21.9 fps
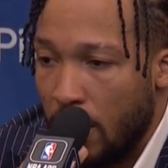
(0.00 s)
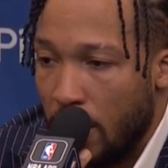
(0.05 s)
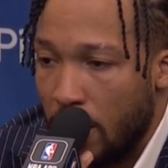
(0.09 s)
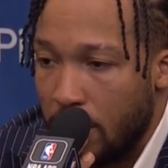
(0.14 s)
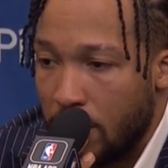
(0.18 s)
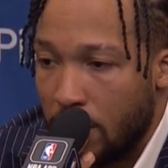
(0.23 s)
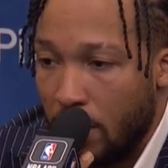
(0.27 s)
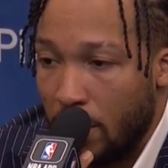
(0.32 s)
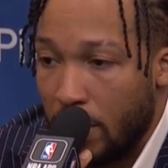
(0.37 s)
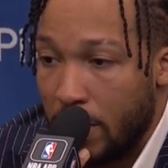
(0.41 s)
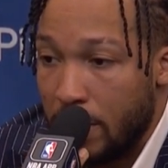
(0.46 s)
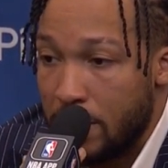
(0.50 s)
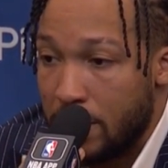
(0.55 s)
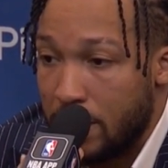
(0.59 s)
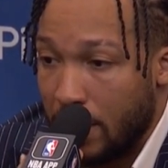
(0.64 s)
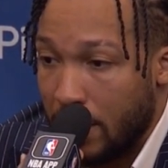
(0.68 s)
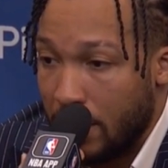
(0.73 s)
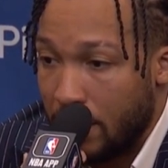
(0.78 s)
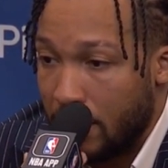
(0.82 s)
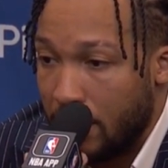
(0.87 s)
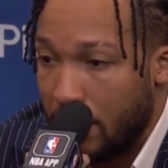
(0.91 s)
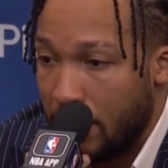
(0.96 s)
It's all
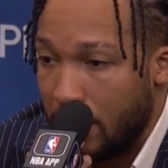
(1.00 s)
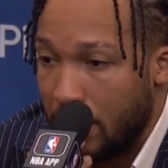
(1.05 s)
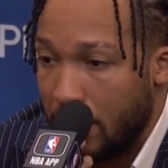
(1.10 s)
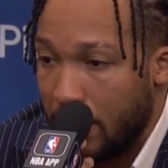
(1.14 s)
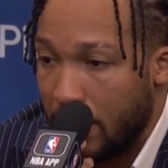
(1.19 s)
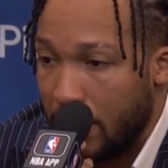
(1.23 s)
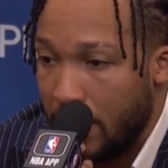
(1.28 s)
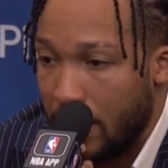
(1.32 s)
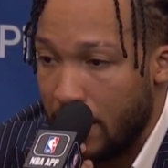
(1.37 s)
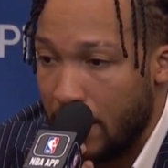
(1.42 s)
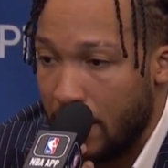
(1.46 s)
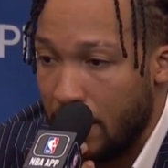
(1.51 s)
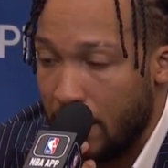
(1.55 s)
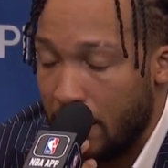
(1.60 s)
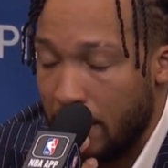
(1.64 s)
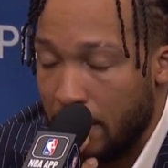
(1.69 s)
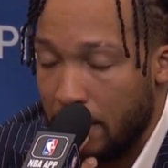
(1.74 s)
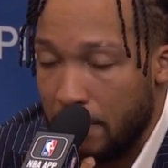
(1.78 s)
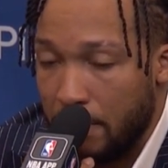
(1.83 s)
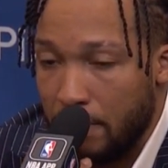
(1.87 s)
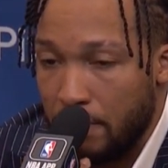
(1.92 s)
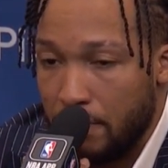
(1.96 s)
instinct,
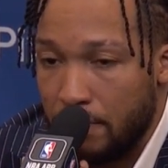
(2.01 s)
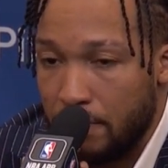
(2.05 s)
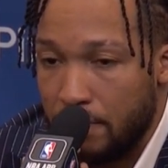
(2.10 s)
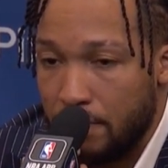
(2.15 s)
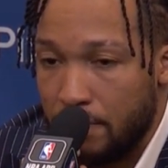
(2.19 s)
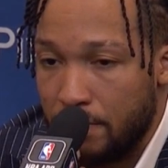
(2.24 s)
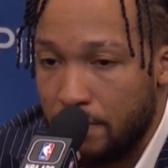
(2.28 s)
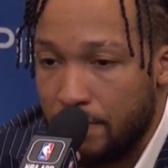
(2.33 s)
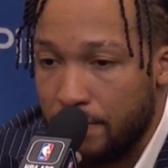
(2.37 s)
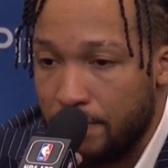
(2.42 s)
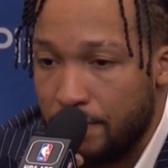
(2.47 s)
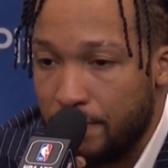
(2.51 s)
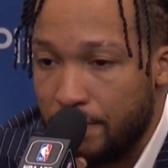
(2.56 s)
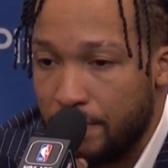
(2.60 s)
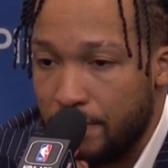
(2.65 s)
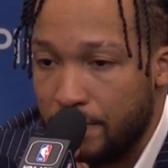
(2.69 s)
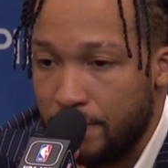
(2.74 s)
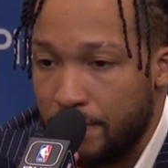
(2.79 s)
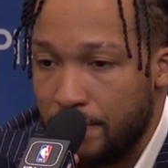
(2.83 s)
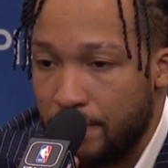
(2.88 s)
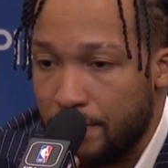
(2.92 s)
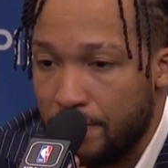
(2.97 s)
and
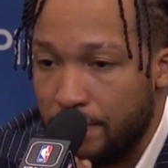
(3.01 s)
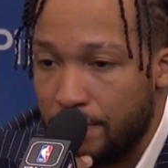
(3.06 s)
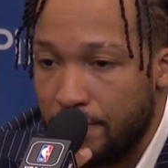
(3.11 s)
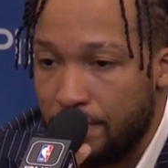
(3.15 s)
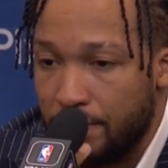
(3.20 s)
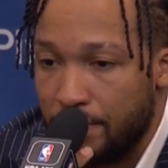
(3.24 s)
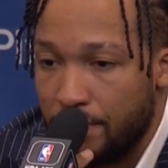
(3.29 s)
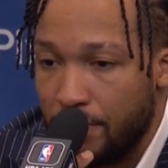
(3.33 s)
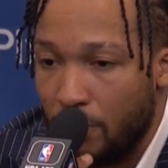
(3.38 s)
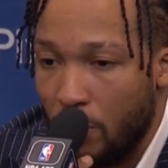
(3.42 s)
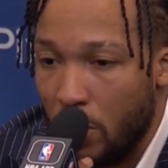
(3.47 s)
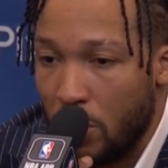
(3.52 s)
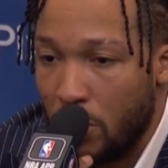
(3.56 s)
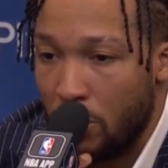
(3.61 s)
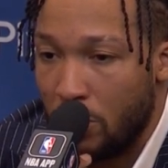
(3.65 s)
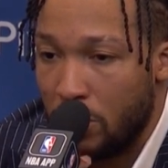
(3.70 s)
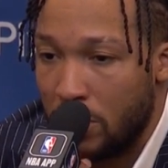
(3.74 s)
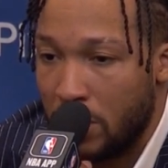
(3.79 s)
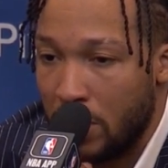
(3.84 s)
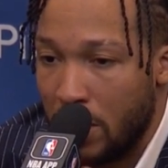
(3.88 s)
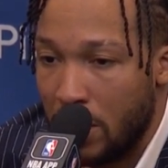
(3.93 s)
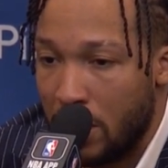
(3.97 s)
when you
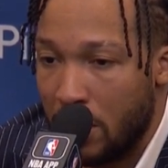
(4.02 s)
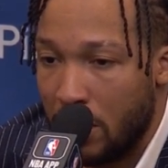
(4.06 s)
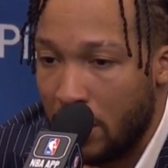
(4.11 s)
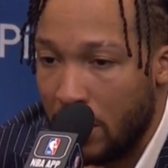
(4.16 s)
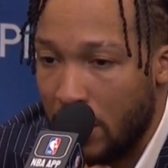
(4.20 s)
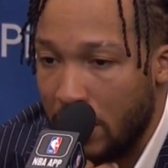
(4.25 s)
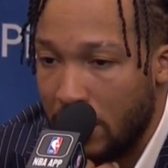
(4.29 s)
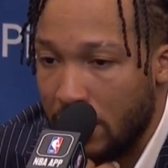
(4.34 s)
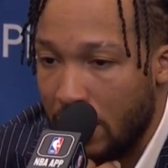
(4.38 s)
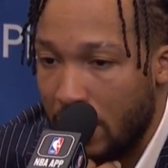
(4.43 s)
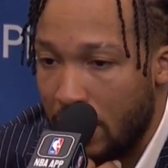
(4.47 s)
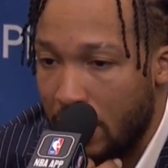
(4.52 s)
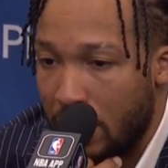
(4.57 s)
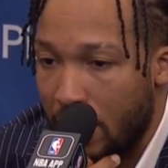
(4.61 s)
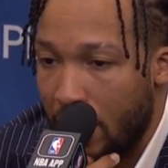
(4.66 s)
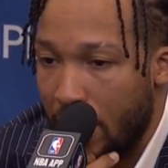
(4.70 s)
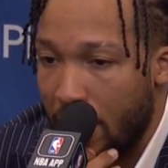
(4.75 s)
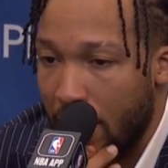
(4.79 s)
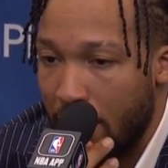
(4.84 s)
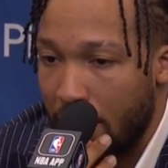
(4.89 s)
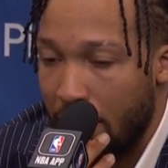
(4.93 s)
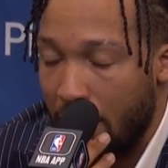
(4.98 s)
see things like
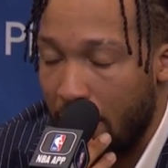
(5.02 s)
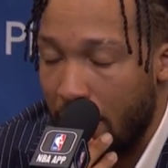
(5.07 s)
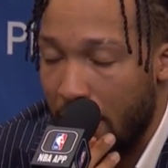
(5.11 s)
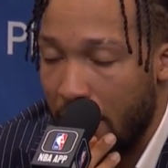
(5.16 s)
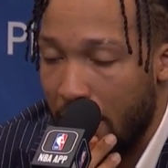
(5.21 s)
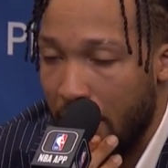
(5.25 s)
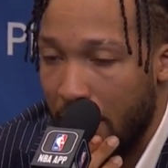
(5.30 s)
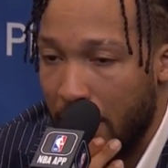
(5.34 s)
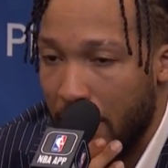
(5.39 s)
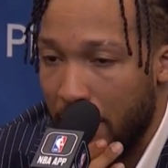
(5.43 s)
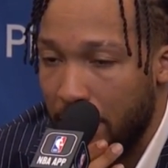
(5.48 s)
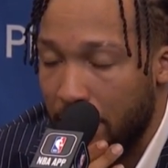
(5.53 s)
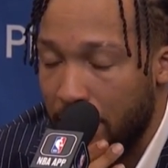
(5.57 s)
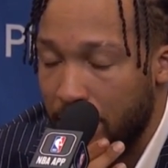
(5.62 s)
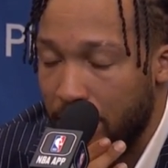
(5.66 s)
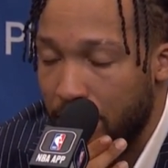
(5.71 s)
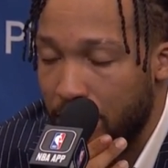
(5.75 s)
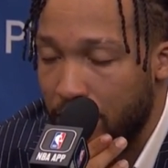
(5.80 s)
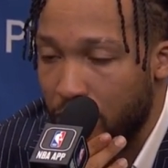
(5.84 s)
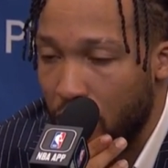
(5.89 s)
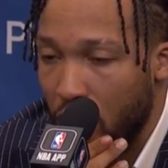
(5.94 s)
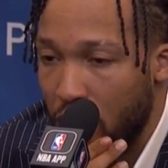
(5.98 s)
that, and
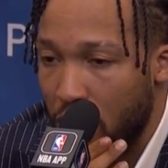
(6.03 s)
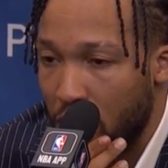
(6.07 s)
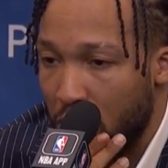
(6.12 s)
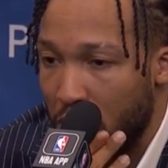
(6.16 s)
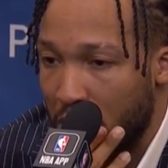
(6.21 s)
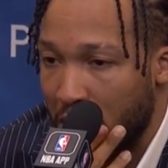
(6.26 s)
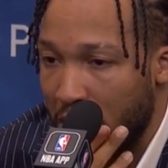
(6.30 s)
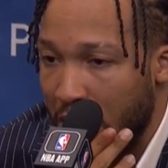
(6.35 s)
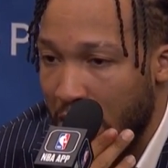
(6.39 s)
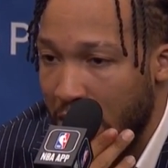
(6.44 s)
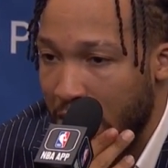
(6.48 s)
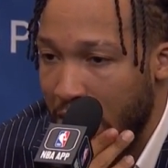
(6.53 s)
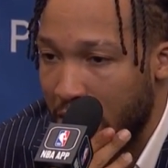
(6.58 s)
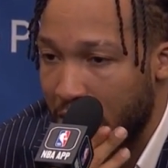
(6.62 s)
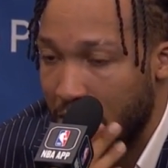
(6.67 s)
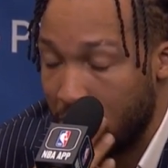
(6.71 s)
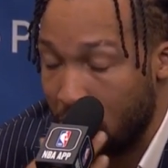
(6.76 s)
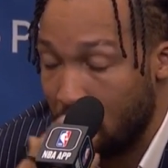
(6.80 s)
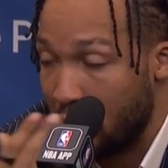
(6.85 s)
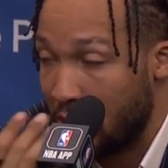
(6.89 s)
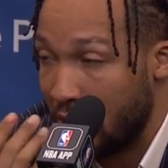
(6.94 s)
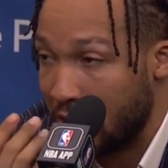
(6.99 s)
you do
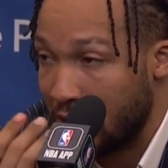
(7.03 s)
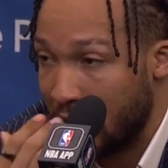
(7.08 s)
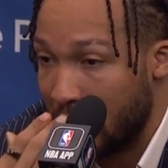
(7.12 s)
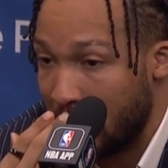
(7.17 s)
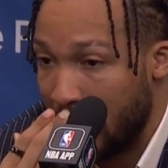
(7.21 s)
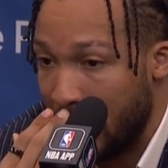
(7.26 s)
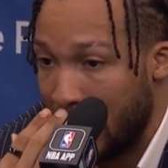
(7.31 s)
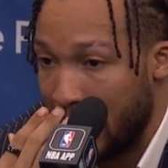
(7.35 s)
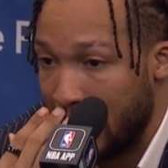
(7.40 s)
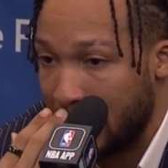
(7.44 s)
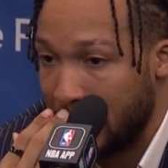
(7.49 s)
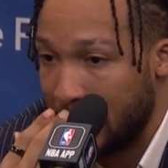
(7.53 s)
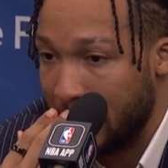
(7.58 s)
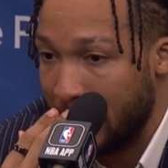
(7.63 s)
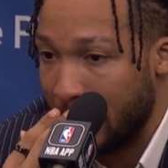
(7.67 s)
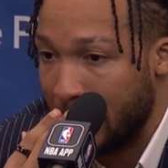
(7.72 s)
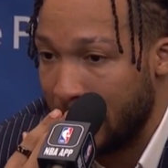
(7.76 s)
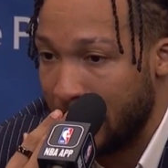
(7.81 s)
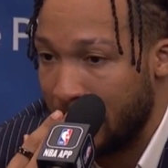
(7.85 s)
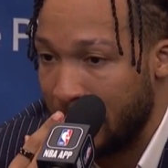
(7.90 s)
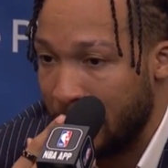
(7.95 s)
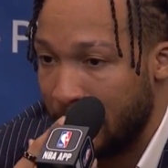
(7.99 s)
things like
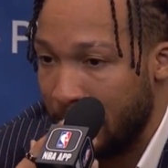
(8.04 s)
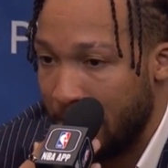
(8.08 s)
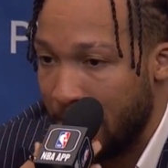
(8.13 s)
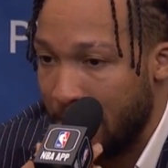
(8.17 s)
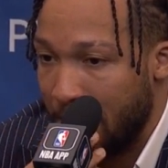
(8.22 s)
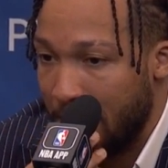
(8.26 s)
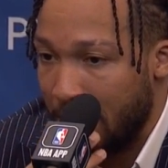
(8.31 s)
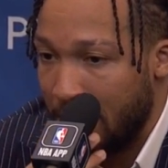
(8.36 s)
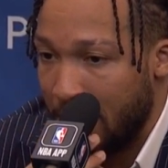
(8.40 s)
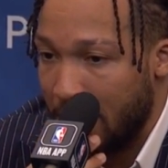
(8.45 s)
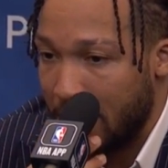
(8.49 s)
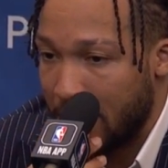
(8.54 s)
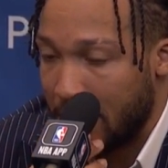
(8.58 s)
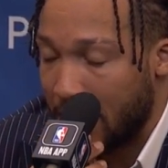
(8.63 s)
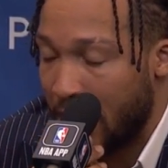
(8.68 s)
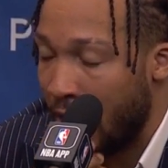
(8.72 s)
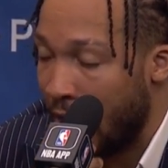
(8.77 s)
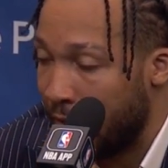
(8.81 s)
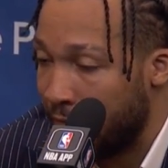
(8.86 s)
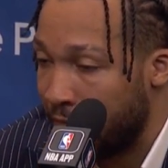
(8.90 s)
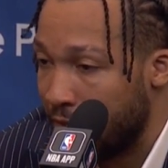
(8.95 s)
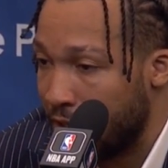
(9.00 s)
that, it's
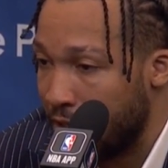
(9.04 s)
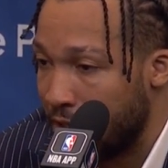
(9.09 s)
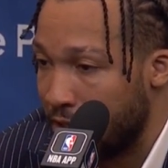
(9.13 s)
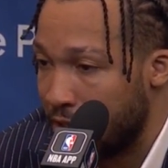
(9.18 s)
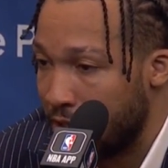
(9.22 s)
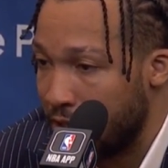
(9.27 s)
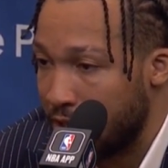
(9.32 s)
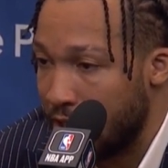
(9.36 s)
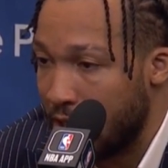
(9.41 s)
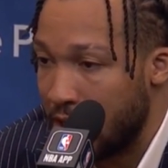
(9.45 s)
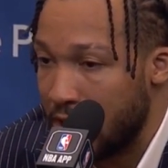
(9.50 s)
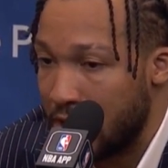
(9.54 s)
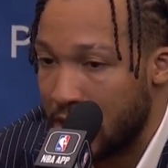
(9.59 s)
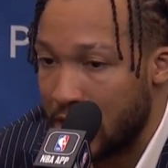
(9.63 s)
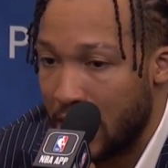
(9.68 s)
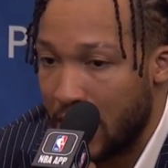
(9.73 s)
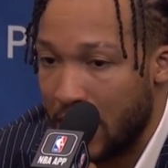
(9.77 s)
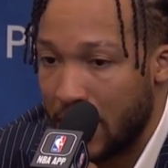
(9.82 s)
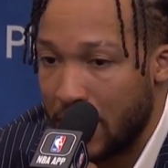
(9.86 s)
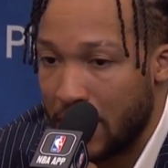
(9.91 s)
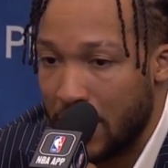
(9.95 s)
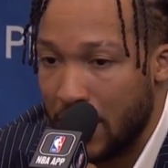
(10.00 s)
confidence, it's
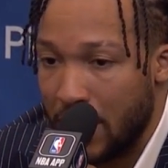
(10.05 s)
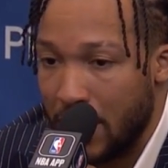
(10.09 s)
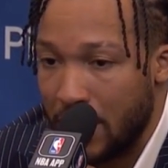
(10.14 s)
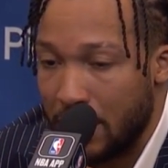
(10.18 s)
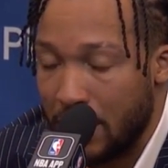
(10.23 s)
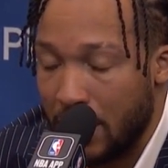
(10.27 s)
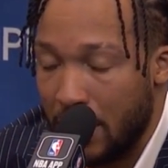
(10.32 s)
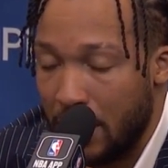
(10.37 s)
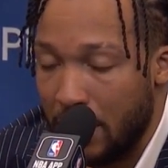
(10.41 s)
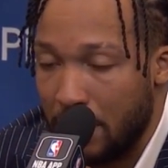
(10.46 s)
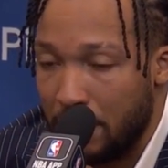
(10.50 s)
instinct, and it's